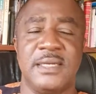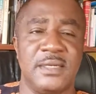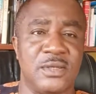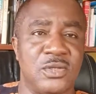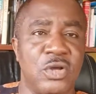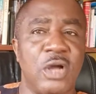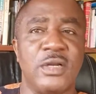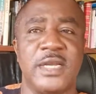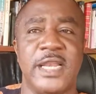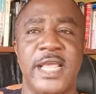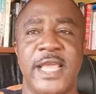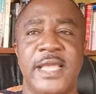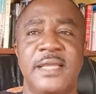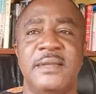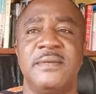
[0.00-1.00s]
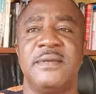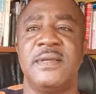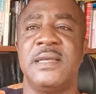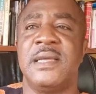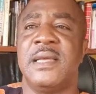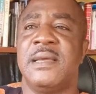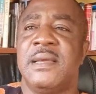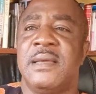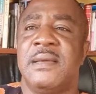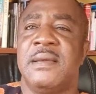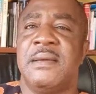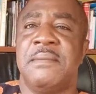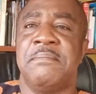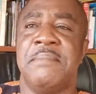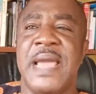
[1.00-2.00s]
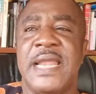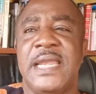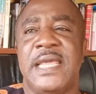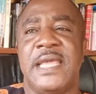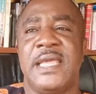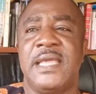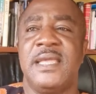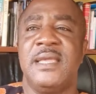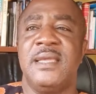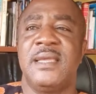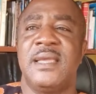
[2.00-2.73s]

Thirdly, many